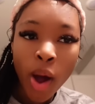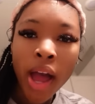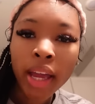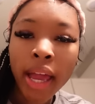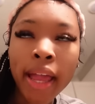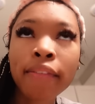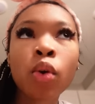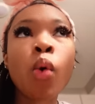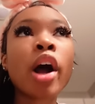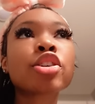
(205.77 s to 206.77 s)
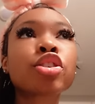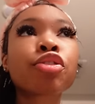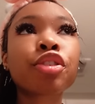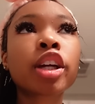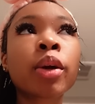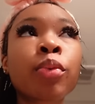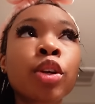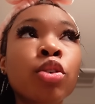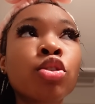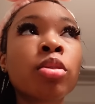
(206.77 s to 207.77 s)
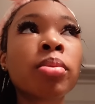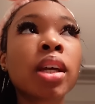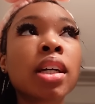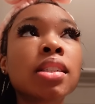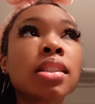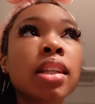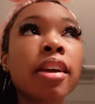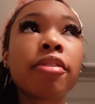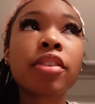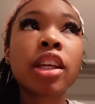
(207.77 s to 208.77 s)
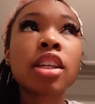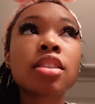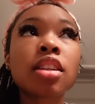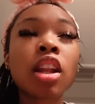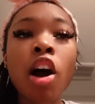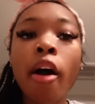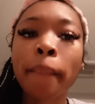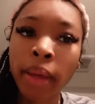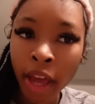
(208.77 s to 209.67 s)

why I can't even watch the freaking reunion because Netflix logged me